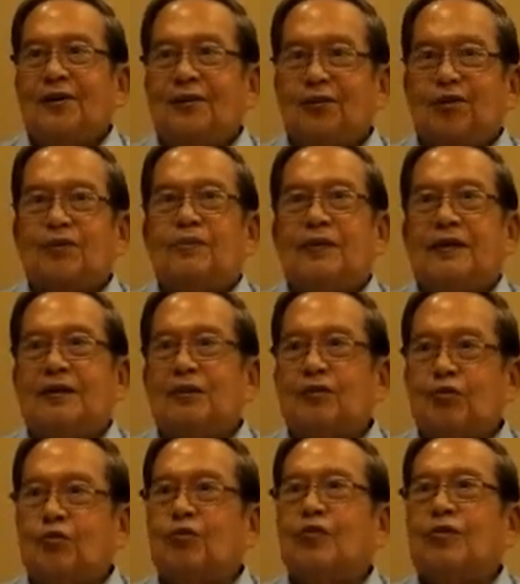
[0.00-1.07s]
to
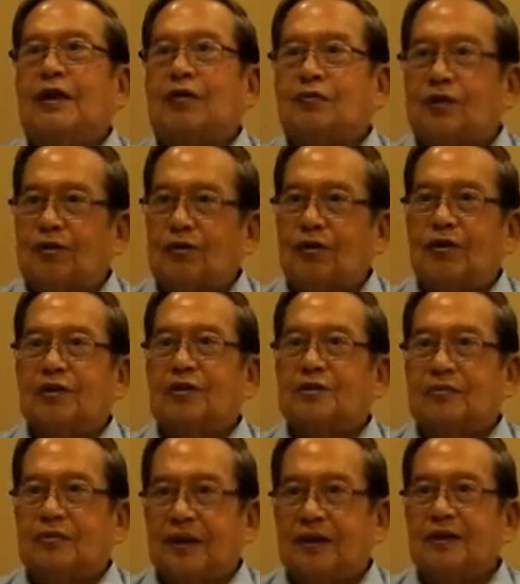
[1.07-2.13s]
spend $1,000
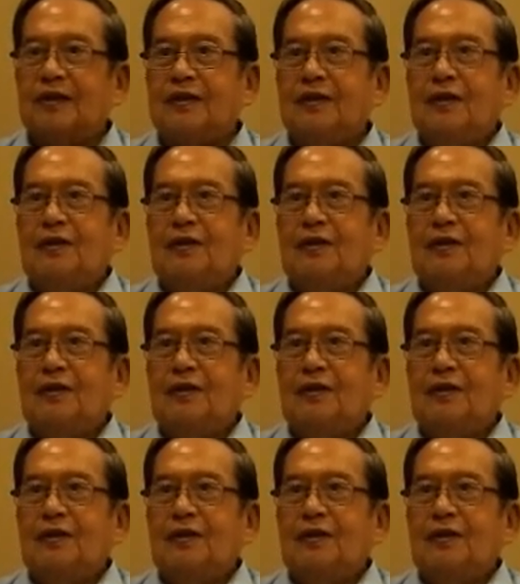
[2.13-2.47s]
a month